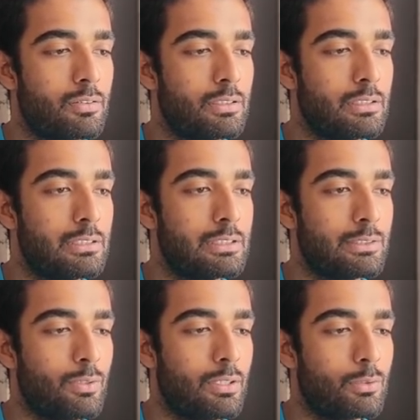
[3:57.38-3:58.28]
is
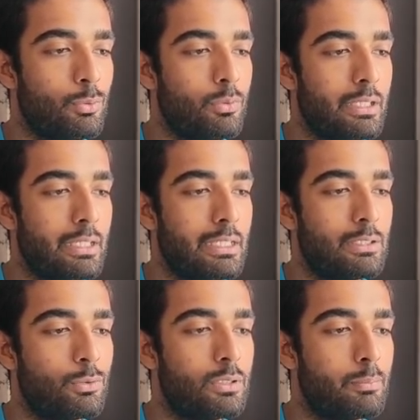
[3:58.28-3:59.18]
equal to a
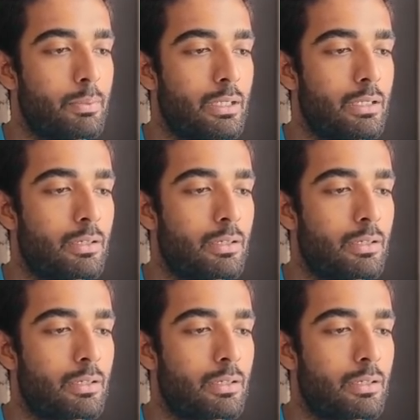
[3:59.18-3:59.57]
to the power